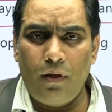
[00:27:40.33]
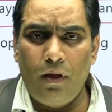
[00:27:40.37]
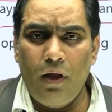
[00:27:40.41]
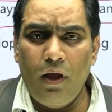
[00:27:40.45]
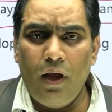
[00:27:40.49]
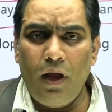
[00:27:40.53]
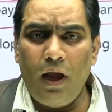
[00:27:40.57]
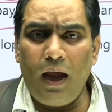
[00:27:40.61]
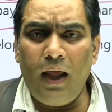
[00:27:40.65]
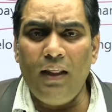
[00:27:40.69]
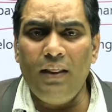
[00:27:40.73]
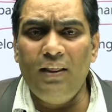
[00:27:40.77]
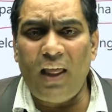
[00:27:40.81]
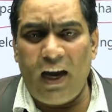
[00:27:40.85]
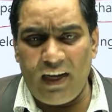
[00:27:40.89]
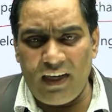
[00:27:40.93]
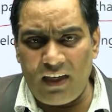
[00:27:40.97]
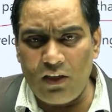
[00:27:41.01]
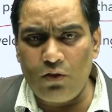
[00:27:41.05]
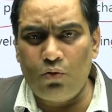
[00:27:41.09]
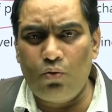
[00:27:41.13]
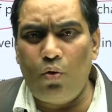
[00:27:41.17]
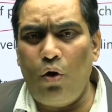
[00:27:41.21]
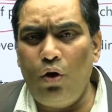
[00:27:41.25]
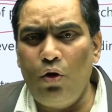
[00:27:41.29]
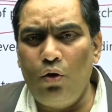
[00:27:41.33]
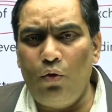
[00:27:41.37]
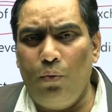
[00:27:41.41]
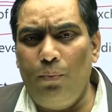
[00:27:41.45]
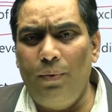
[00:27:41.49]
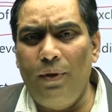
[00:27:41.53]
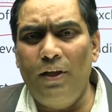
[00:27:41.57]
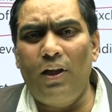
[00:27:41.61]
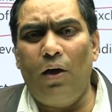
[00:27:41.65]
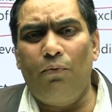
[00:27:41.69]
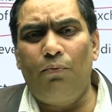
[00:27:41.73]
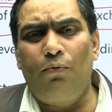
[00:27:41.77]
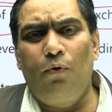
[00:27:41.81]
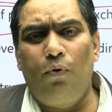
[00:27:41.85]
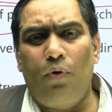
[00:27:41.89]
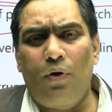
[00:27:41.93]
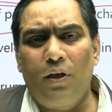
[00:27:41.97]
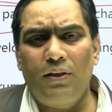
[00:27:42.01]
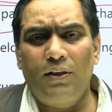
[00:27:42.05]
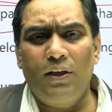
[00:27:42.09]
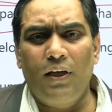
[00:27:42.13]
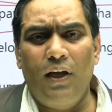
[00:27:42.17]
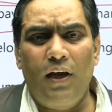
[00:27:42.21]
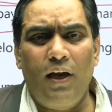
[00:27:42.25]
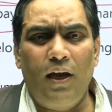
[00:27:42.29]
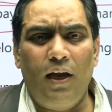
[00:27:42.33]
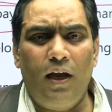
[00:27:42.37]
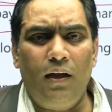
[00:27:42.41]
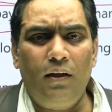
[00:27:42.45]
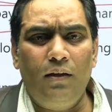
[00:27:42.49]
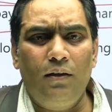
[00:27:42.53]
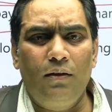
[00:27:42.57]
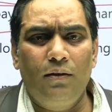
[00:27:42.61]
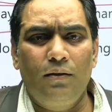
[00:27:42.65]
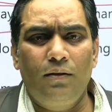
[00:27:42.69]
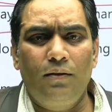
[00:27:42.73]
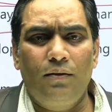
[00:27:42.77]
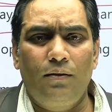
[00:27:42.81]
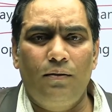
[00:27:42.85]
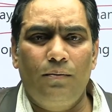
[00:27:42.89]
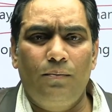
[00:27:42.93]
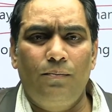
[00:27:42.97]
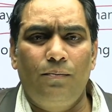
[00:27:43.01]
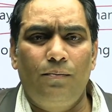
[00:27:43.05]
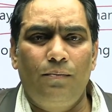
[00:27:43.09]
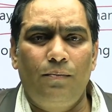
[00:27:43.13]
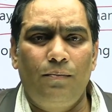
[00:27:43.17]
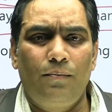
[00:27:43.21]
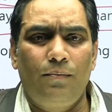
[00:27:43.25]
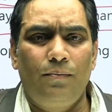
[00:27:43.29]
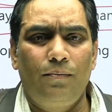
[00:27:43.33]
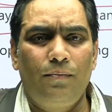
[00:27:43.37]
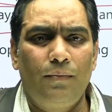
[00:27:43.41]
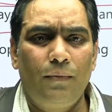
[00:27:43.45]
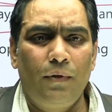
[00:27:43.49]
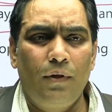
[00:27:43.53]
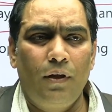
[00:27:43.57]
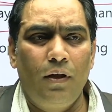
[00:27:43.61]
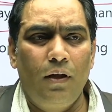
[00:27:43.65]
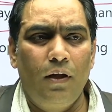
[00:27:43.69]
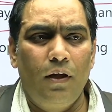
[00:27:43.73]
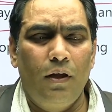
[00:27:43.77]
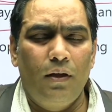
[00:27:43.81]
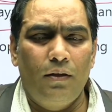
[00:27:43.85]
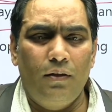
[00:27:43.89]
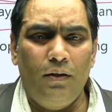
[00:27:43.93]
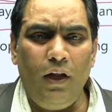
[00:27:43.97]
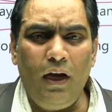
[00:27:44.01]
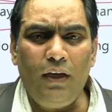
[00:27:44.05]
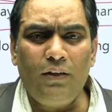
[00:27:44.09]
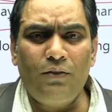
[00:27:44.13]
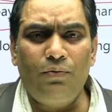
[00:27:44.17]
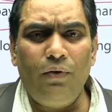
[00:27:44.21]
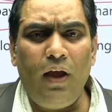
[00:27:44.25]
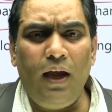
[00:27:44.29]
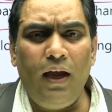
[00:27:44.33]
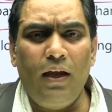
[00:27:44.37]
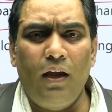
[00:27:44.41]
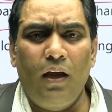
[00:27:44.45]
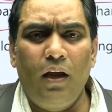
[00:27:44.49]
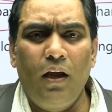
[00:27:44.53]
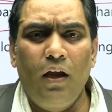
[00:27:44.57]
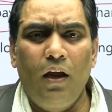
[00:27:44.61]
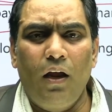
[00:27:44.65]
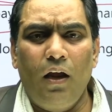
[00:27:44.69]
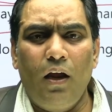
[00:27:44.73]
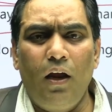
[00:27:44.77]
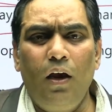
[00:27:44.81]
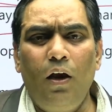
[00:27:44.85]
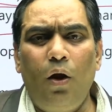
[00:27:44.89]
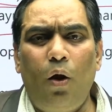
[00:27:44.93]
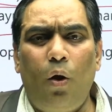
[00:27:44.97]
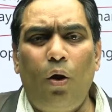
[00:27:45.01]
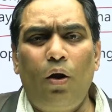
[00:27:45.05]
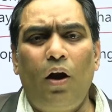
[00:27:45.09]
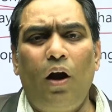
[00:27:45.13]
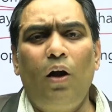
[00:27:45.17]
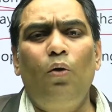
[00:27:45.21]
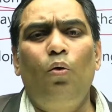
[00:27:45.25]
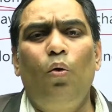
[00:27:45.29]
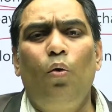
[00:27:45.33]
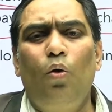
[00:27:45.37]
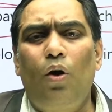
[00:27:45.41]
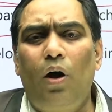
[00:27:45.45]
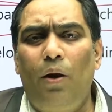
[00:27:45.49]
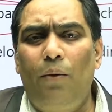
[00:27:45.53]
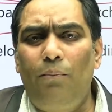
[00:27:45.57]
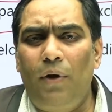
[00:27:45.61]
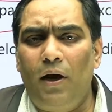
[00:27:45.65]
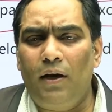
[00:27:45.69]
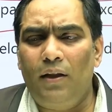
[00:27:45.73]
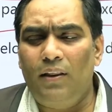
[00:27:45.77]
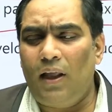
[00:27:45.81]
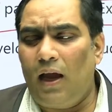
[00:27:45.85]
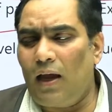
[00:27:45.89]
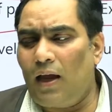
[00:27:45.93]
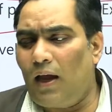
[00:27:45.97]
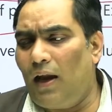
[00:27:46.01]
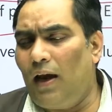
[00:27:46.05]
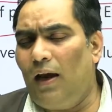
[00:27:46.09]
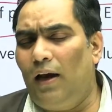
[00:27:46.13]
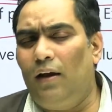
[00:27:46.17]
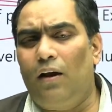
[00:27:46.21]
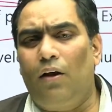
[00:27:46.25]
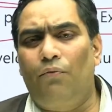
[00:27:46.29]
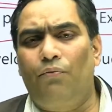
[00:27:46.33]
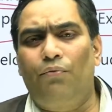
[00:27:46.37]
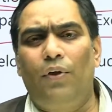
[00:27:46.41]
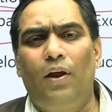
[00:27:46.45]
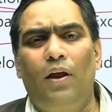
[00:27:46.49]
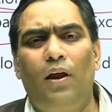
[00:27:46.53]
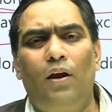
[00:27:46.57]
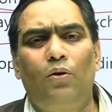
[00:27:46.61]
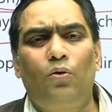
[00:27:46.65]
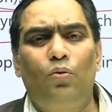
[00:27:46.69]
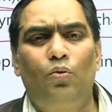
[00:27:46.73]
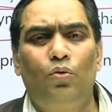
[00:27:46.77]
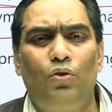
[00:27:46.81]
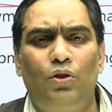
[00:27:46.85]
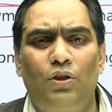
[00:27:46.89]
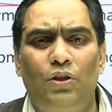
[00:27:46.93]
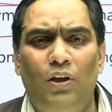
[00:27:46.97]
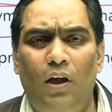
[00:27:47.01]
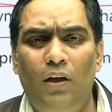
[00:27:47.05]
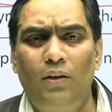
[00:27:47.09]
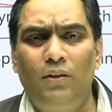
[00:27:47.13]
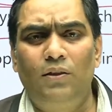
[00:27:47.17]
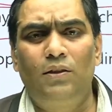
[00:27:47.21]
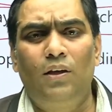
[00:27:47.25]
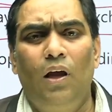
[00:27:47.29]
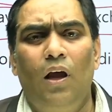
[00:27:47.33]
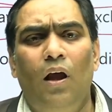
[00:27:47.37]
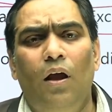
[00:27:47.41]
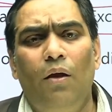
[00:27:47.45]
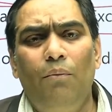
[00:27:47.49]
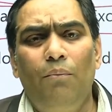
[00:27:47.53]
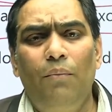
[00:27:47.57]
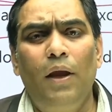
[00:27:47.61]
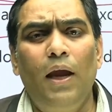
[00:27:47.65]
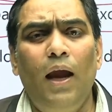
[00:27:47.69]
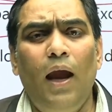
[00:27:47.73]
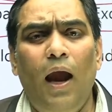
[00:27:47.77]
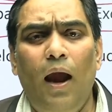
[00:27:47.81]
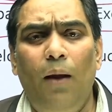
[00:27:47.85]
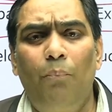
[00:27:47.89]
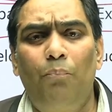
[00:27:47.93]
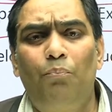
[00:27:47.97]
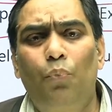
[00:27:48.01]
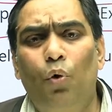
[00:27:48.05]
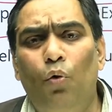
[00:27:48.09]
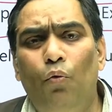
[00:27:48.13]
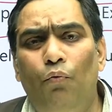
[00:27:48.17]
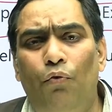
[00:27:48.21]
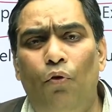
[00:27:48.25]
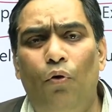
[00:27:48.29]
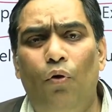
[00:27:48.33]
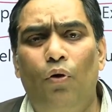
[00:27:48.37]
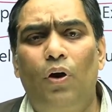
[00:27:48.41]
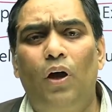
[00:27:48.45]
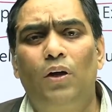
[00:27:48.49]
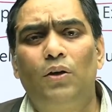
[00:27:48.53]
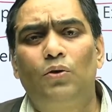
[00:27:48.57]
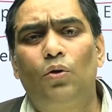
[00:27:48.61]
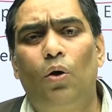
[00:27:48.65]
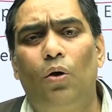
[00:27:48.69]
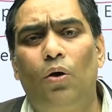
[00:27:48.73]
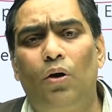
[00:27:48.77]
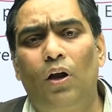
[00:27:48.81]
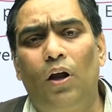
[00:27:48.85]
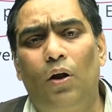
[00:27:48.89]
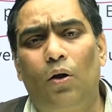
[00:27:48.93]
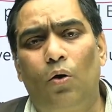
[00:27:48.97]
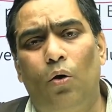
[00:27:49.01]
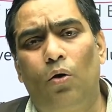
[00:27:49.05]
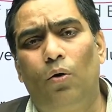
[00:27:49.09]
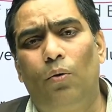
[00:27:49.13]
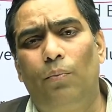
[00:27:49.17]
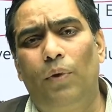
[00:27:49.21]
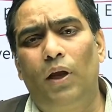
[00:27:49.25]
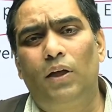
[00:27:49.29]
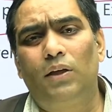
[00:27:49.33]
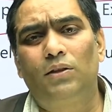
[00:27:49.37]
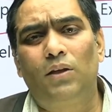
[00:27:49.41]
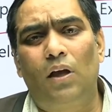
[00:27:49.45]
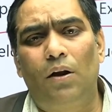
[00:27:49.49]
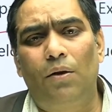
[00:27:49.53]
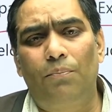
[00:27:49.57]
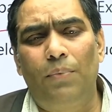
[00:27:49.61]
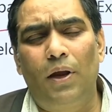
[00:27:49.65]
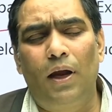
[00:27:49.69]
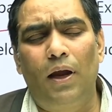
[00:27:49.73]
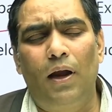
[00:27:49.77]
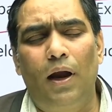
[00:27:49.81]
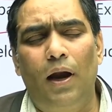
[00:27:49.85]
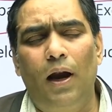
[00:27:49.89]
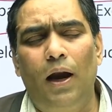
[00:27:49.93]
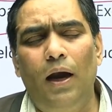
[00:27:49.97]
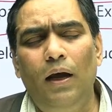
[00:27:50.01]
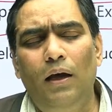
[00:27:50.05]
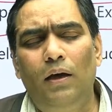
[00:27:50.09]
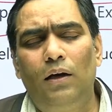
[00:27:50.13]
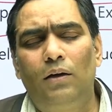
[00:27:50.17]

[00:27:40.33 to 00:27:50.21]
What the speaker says: and that is going to be the focus area. That's why in order to cover the current affair questions, we have to focus on economic survey and